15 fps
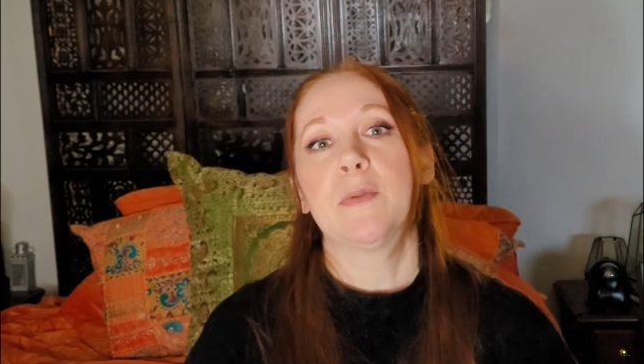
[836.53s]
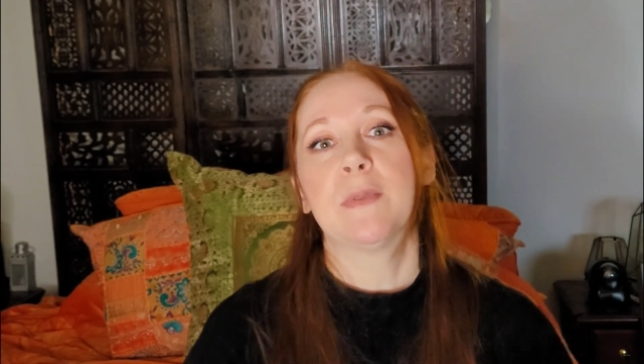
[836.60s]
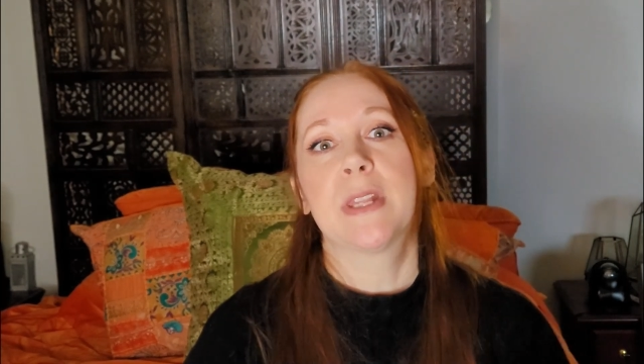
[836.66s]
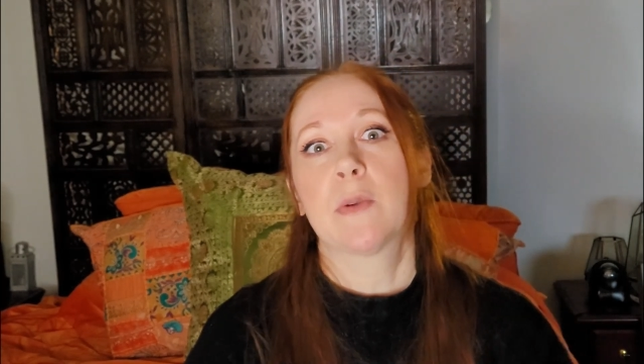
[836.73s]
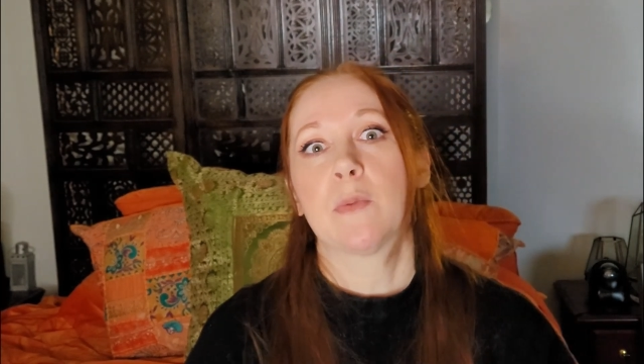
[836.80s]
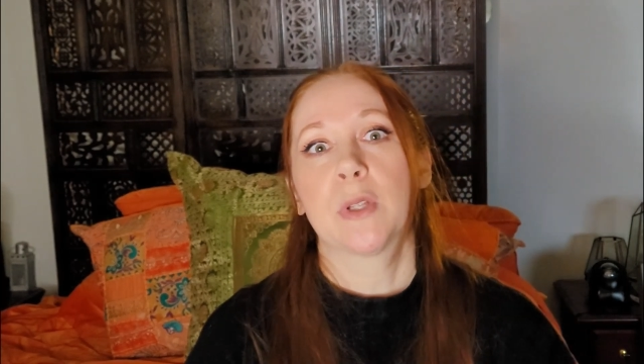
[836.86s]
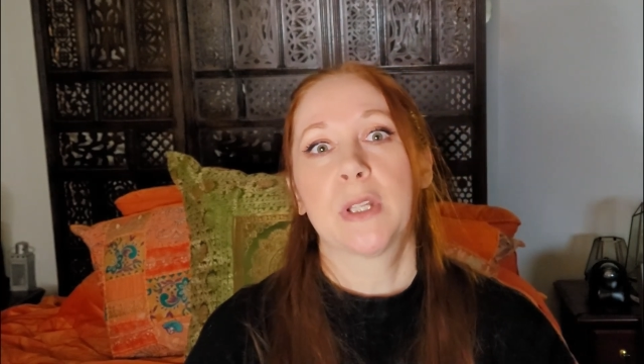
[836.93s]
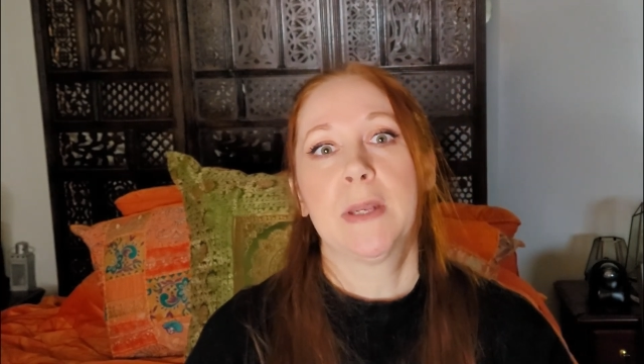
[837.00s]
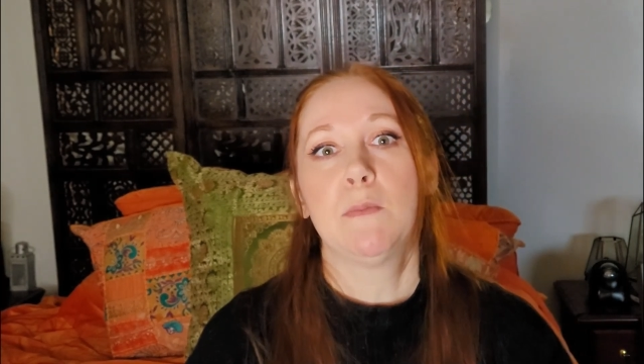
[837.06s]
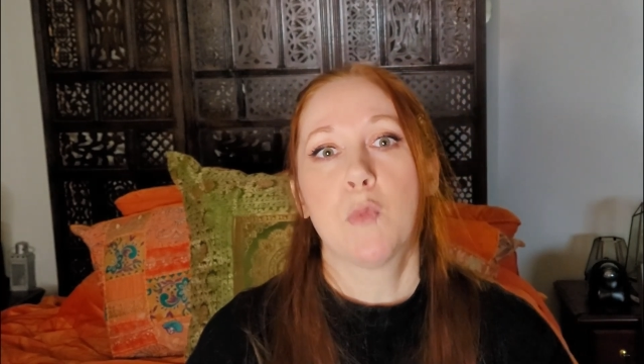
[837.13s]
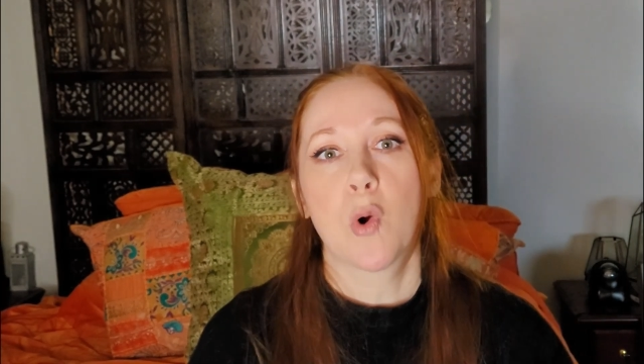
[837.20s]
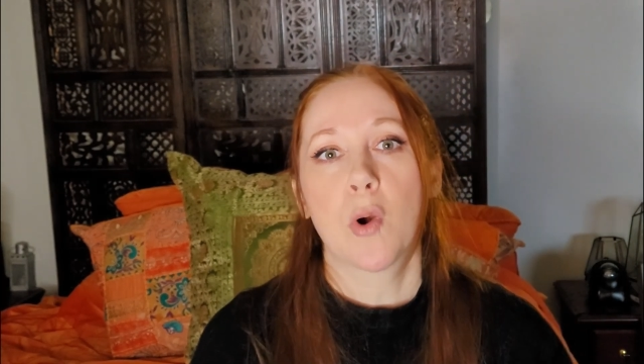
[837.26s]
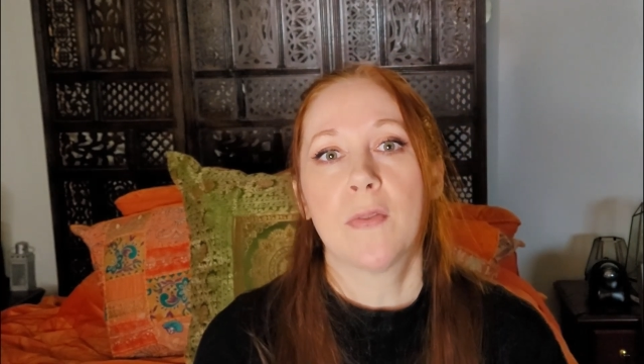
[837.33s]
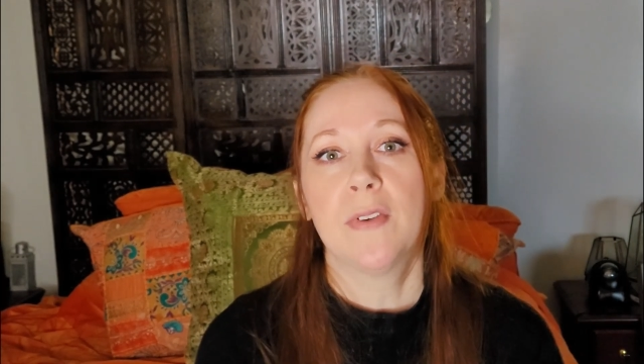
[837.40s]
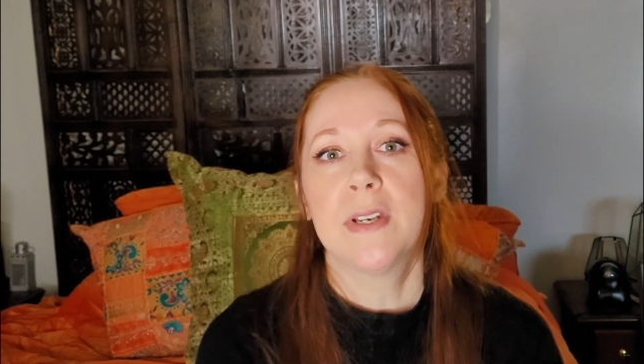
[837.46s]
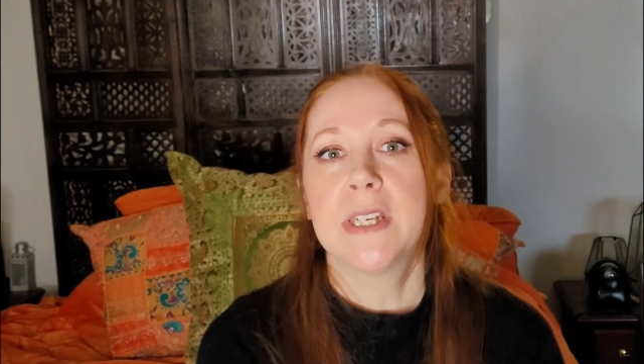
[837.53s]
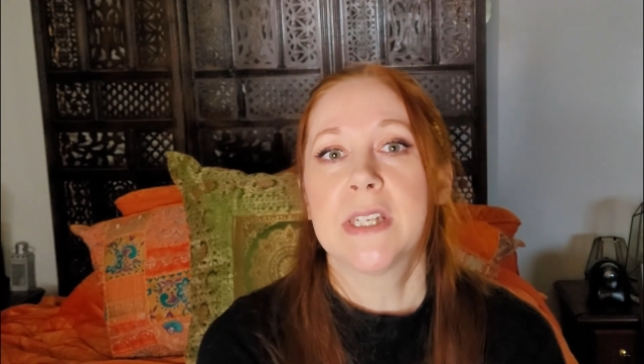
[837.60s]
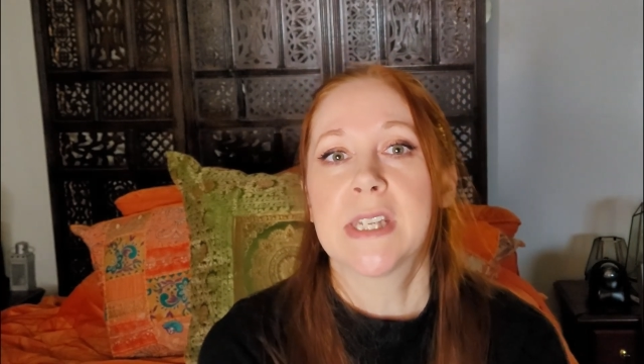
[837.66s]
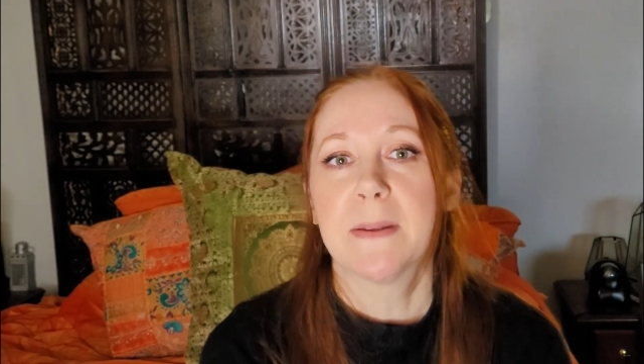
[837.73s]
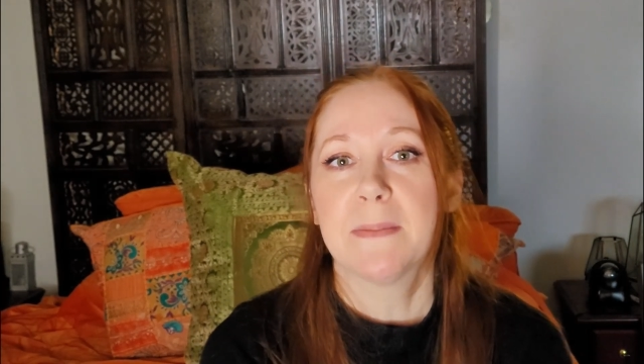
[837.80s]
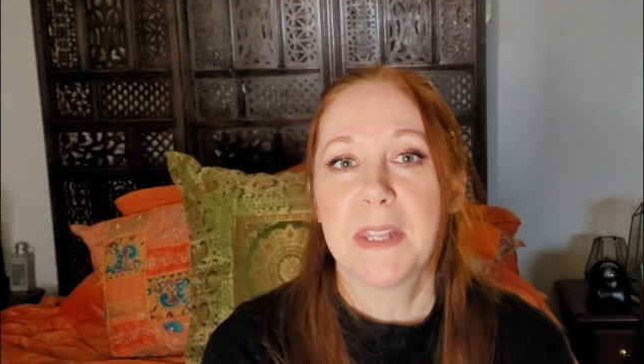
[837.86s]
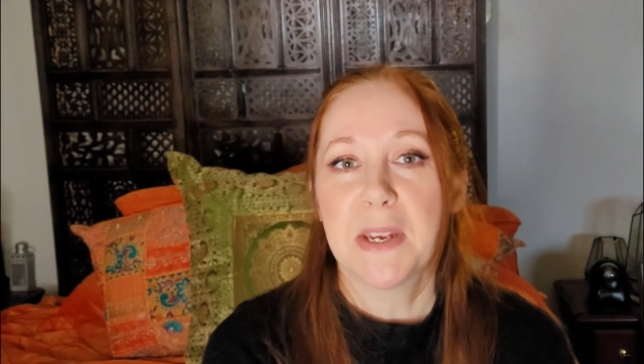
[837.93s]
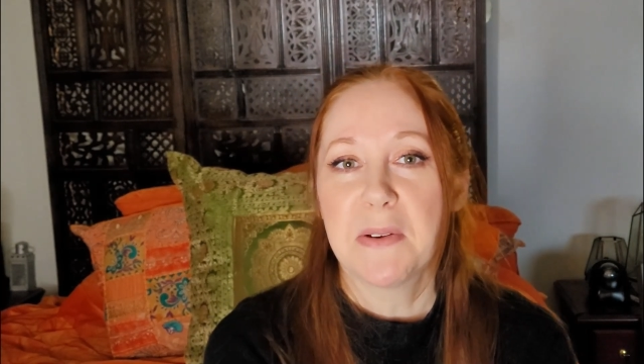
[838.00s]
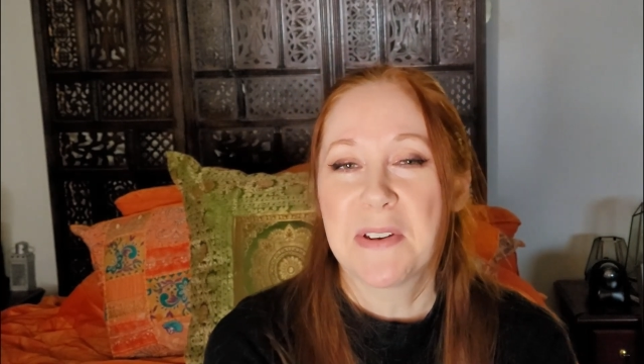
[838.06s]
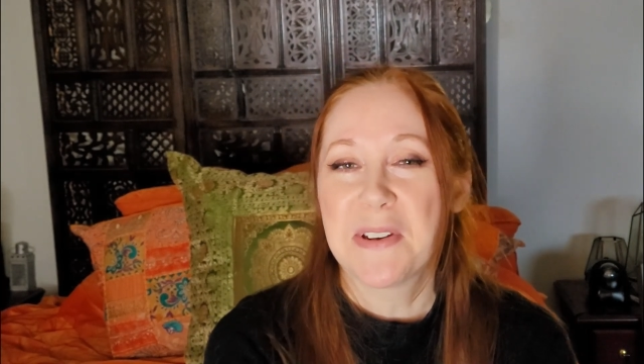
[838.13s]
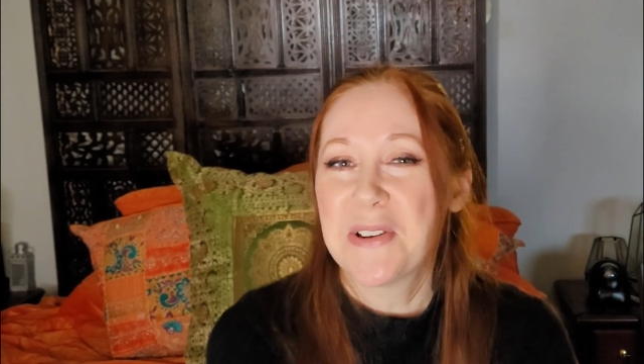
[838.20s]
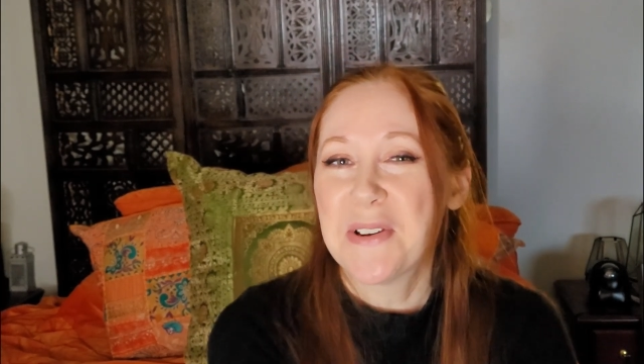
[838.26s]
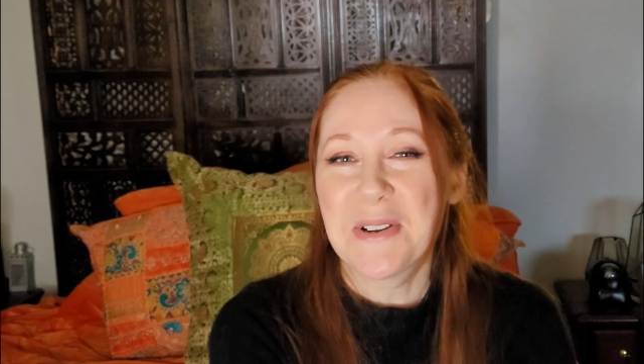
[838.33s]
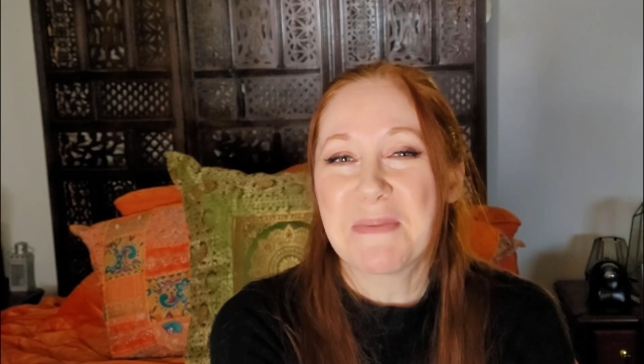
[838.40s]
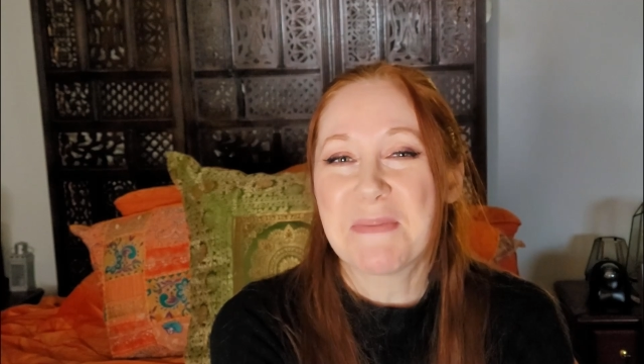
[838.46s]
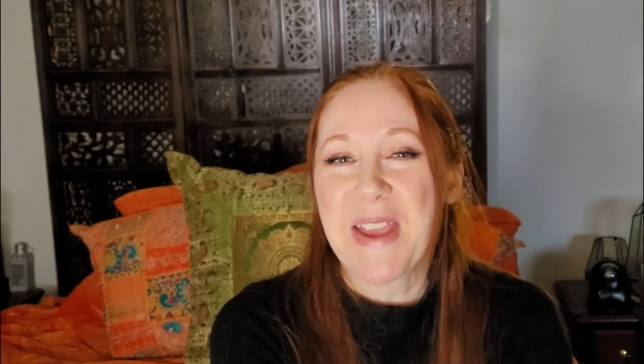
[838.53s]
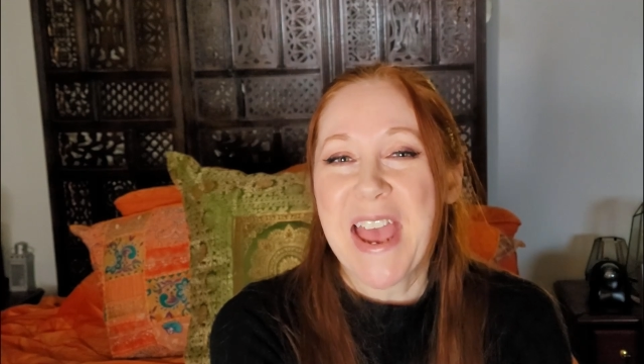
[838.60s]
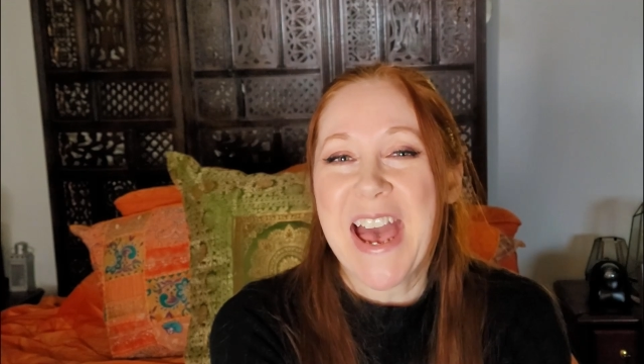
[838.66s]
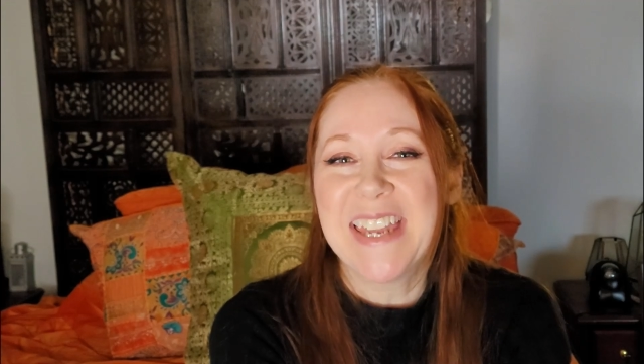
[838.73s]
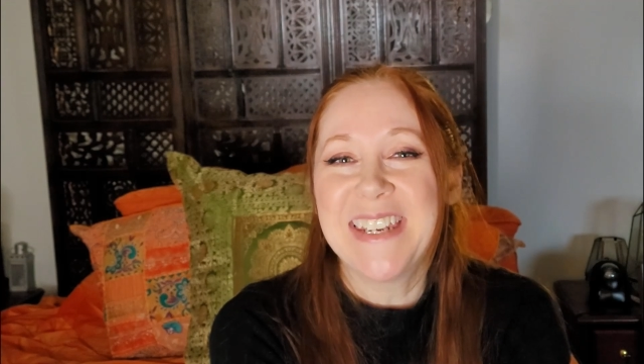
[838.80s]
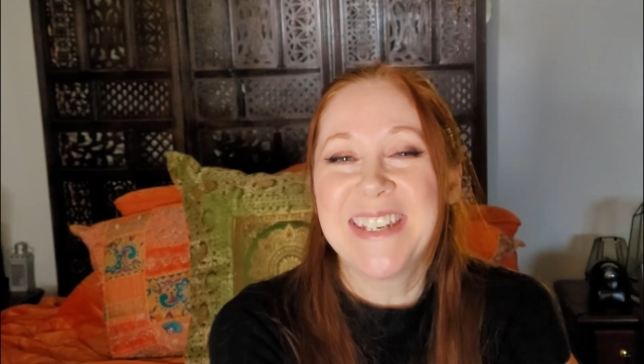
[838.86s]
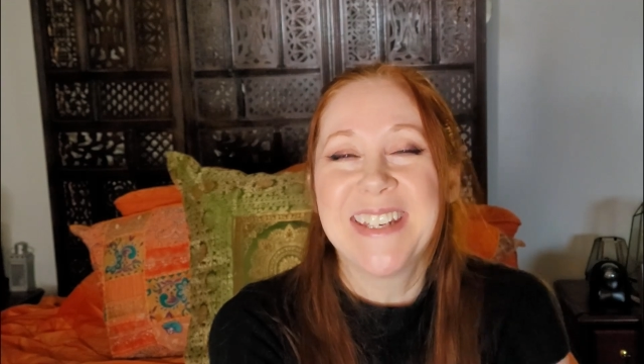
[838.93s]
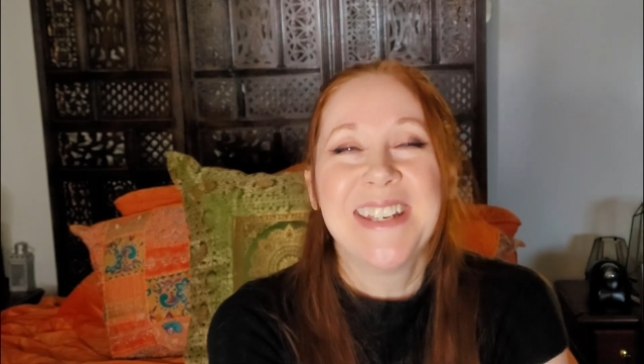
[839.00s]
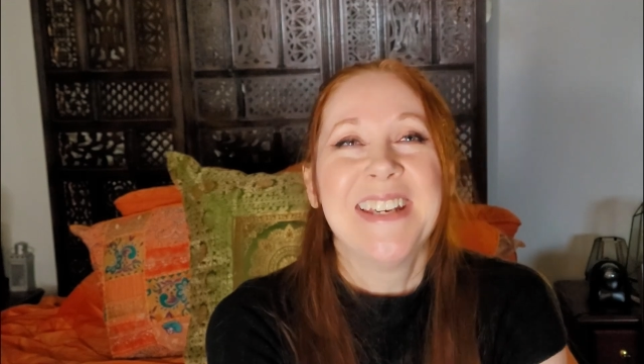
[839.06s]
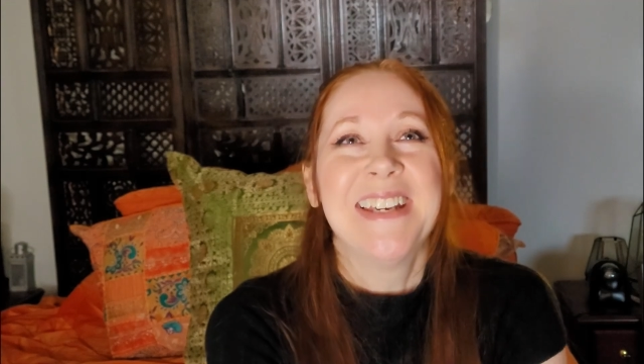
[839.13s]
where they really morph into something good or bad.